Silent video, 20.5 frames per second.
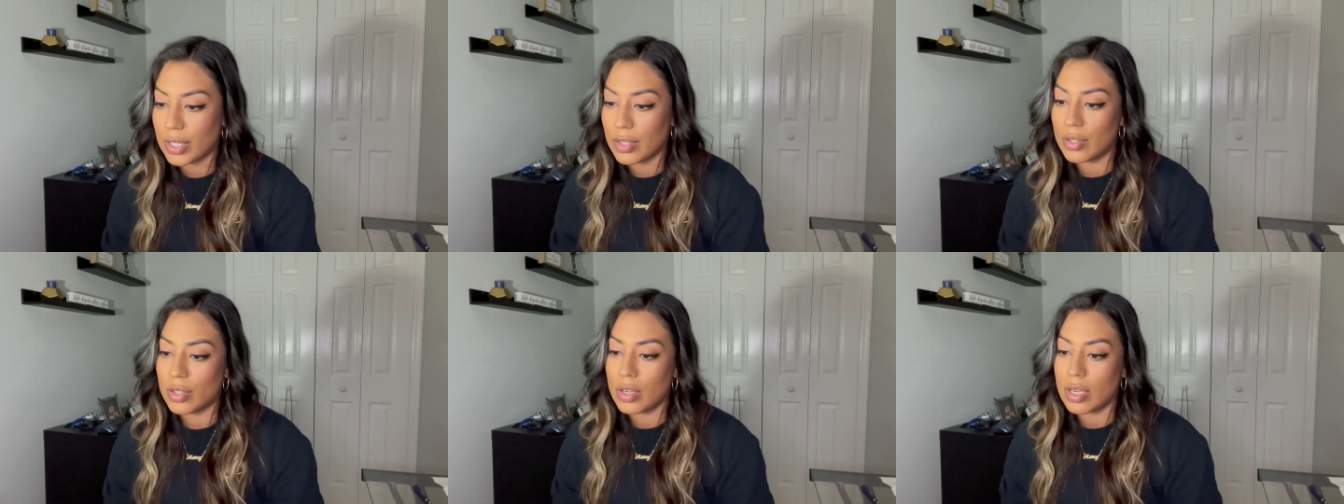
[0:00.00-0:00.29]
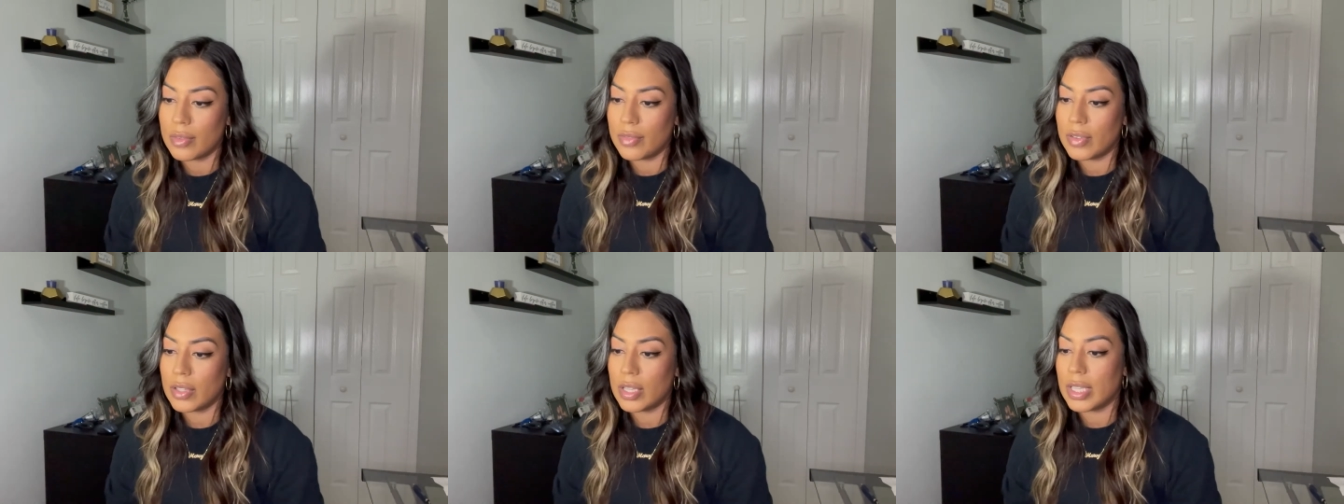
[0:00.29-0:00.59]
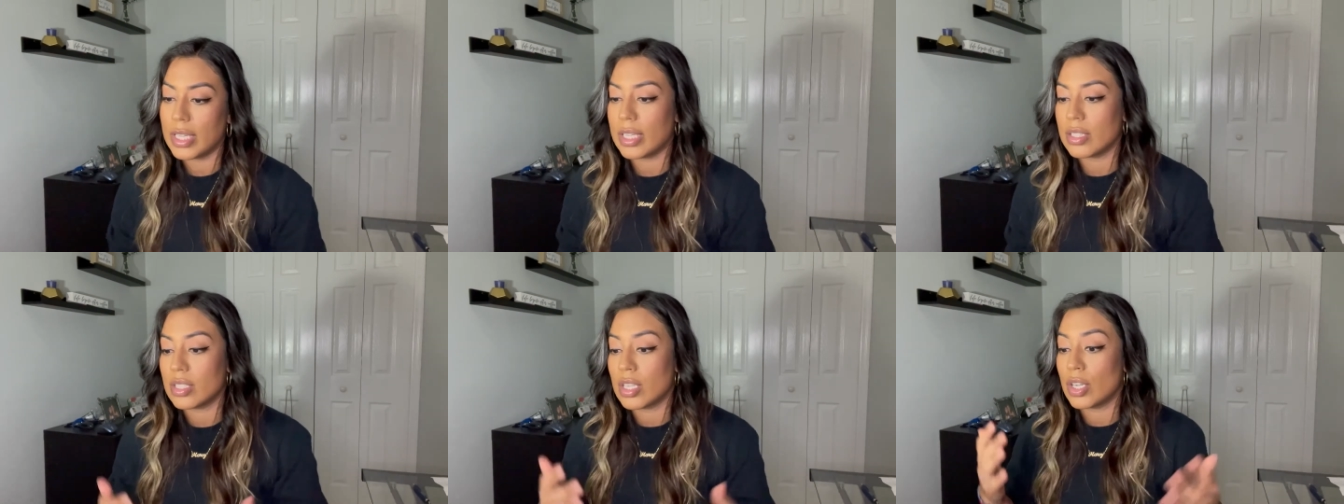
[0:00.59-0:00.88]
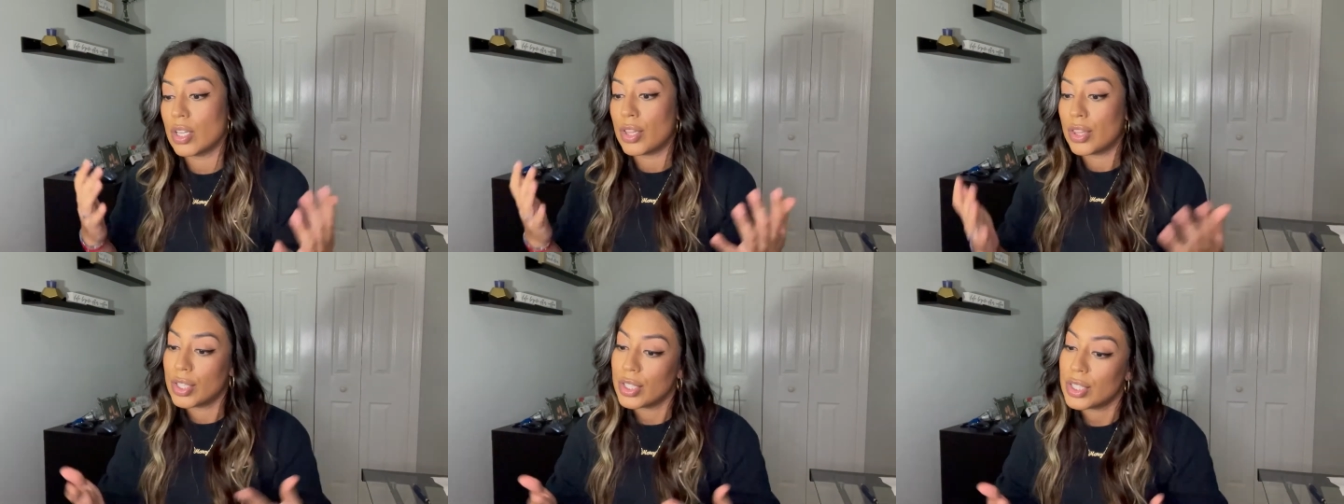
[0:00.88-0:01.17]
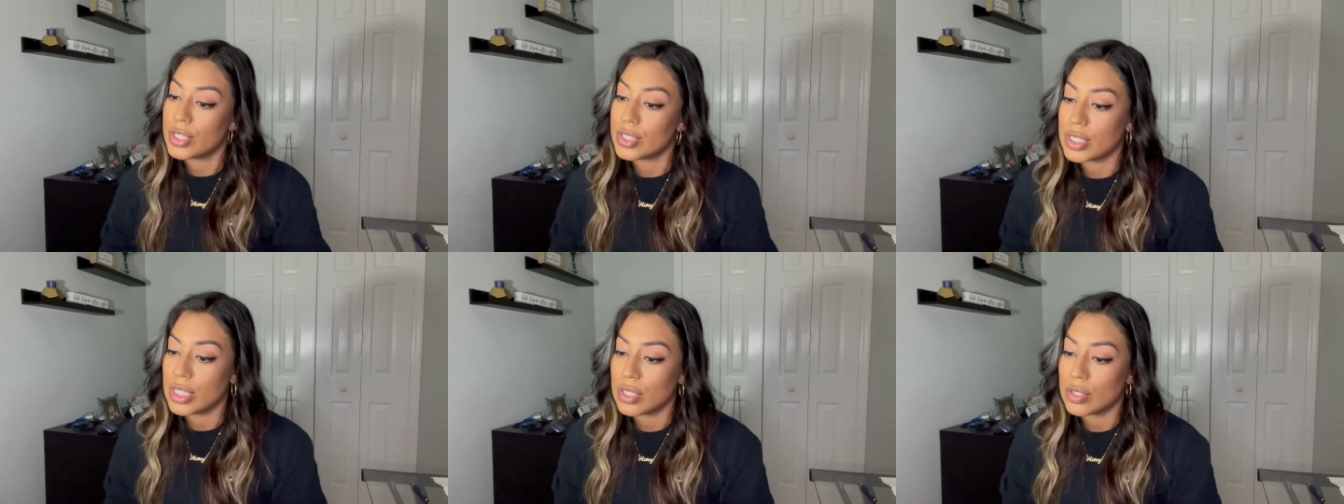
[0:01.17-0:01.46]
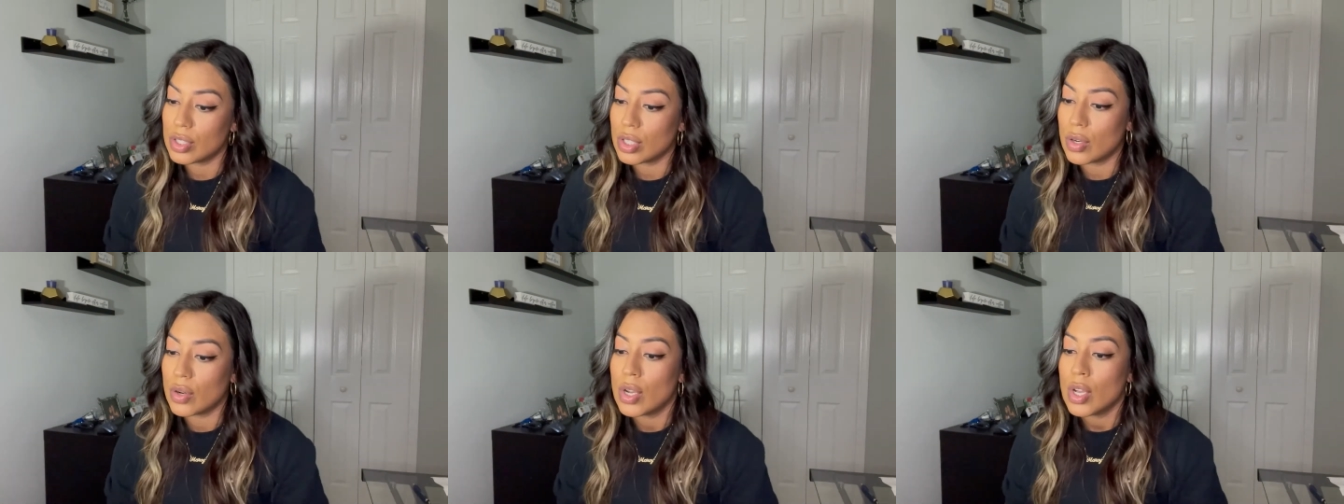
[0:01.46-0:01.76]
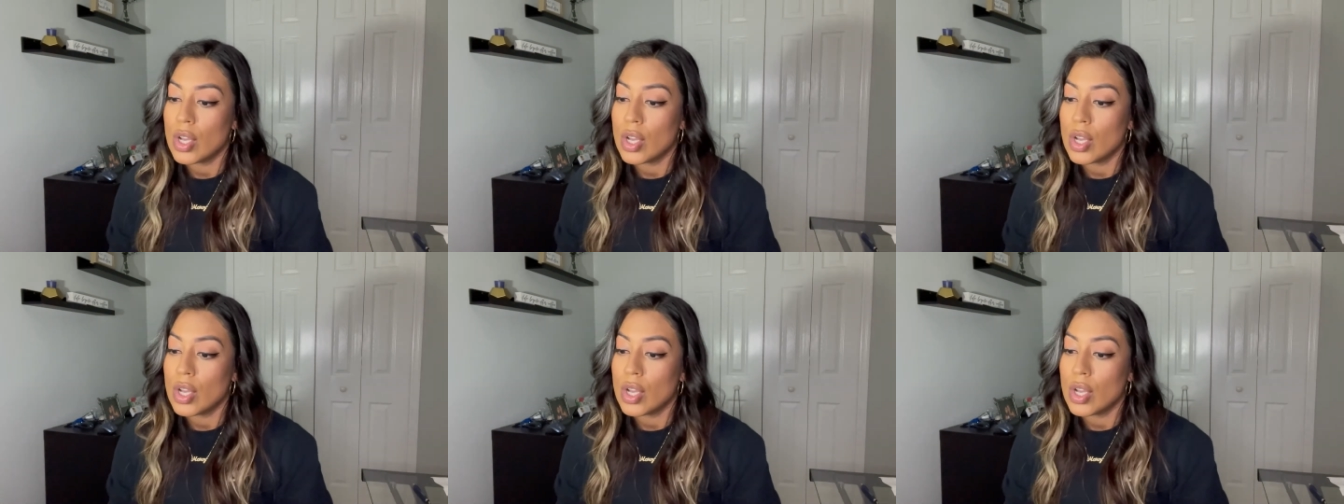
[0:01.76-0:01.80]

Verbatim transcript: You know, I feel like it's on a Thursday, so